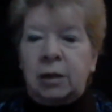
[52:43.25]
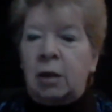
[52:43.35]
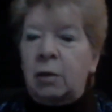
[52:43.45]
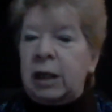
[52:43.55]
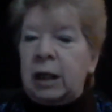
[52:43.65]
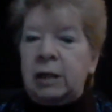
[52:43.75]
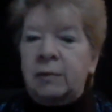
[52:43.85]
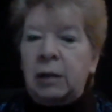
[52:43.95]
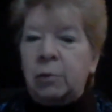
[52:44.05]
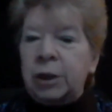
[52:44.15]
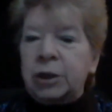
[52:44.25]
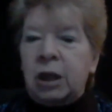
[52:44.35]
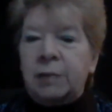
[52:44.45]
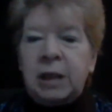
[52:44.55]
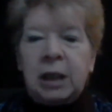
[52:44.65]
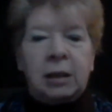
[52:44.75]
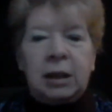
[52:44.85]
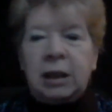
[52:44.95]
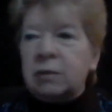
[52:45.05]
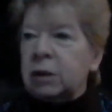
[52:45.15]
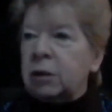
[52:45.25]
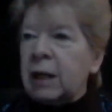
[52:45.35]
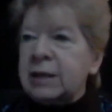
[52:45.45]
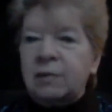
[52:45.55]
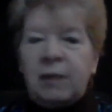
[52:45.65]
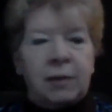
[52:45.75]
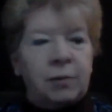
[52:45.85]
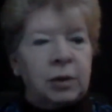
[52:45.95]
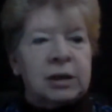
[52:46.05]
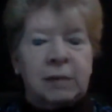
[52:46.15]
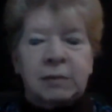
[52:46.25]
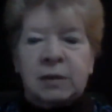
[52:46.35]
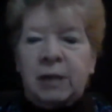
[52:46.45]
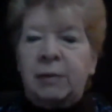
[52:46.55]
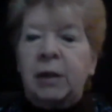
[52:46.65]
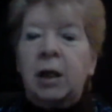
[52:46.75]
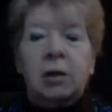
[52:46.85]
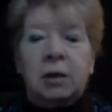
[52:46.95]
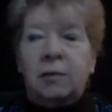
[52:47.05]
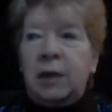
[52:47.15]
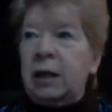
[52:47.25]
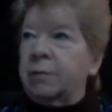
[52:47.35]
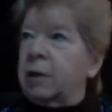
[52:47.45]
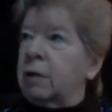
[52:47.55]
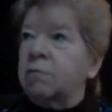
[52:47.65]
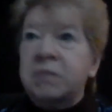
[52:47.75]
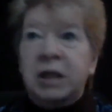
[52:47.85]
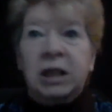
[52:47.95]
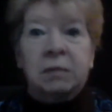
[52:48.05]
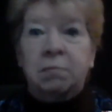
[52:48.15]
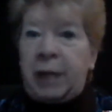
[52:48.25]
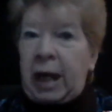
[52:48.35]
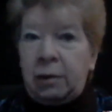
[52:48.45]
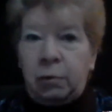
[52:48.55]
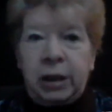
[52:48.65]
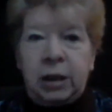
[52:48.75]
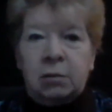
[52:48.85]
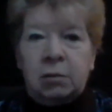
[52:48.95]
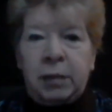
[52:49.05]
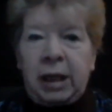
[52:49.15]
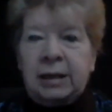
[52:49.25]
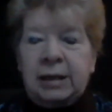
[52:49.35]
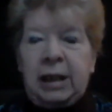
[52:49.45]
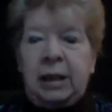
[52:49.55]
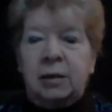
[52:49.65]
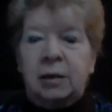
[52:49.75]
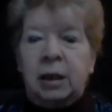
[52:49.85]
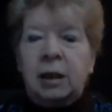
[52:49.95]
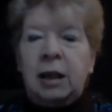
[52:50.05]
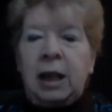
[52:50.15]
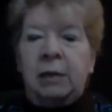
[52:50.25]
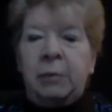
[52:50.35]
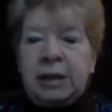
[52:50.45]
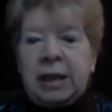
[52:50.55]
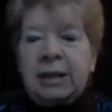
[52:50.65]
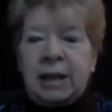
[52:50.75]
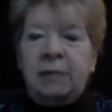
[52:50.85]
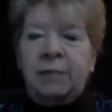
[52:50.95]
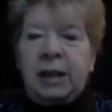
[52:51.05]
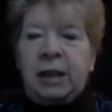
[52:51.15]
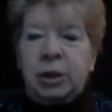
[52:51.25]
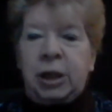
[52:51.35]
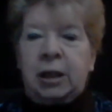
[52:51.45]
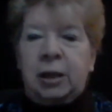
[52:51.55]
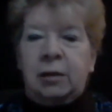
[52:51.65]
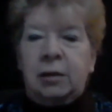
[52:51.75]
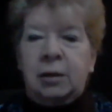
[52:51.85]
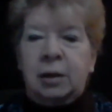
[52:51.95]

You know, at any of our workshops, either a loss survivor and attempt survivor could have had a really bad week or a bad day. And we take time for that check-in.